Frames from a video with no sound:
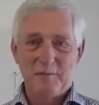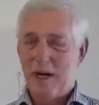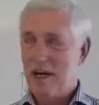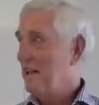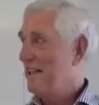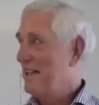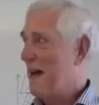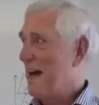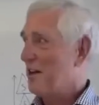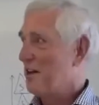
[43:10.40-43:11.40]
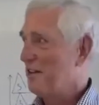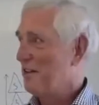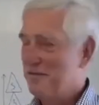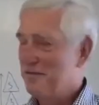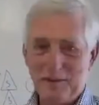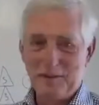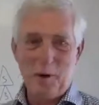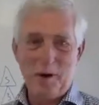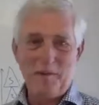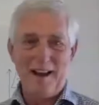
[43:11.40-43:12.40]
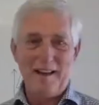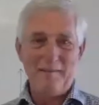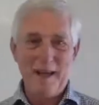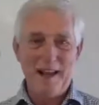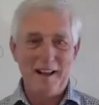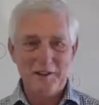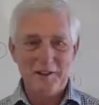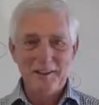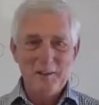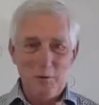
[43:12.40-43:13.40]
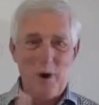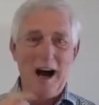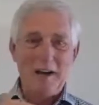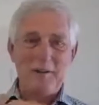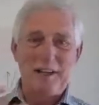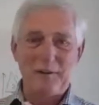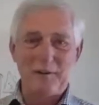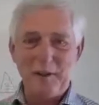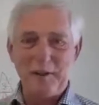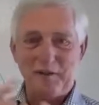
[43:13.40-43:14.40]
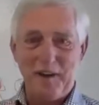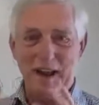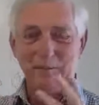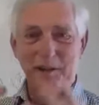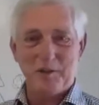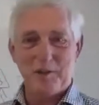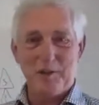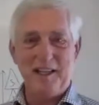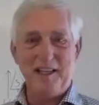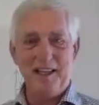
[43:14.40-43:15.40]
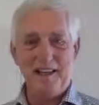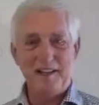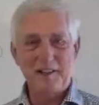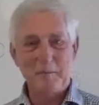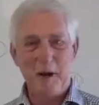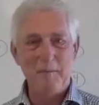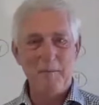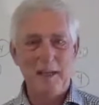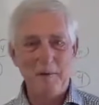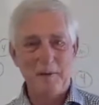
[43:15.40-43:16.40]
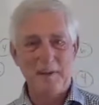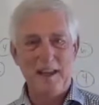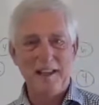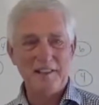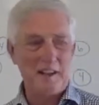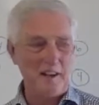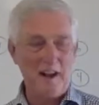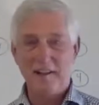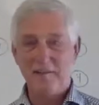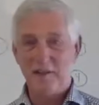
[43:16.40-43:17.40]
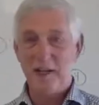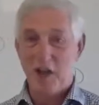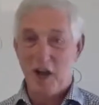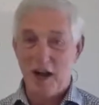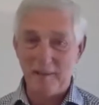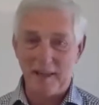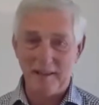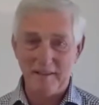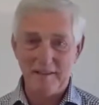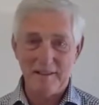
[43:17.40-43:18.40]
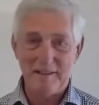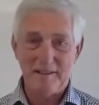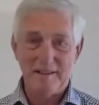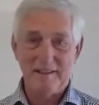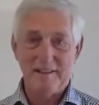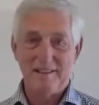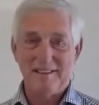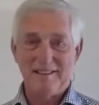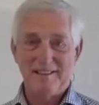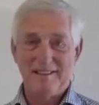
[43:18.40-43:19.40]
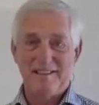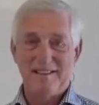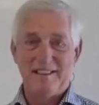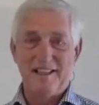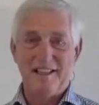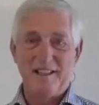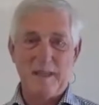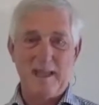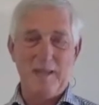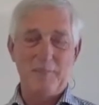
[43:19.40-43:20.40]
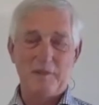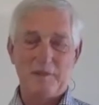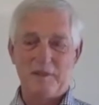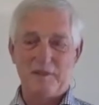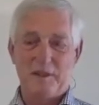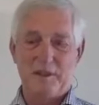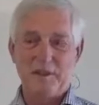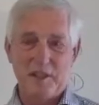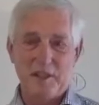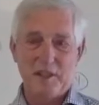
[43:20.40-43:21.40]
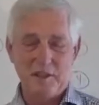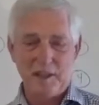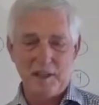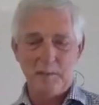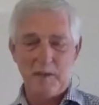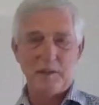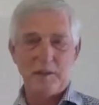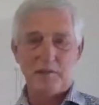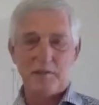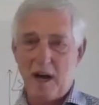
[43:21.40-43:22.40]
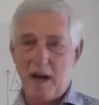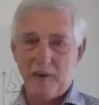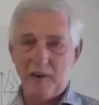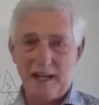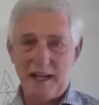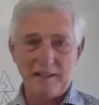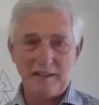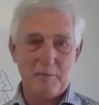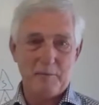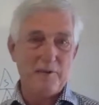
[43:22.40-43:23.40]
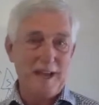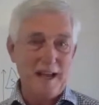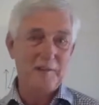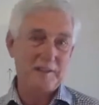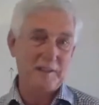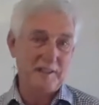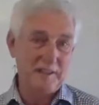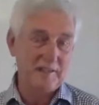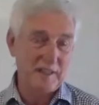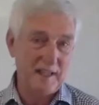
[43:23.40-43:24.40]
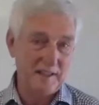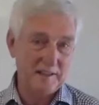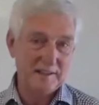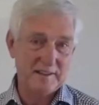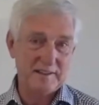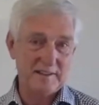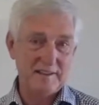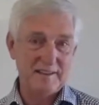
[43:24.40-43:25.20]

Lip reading: while in a matter of 45 minutes wandering through your family tree and experimenting with things that are not very common. And to be able to consider that your mother's father has a profound significance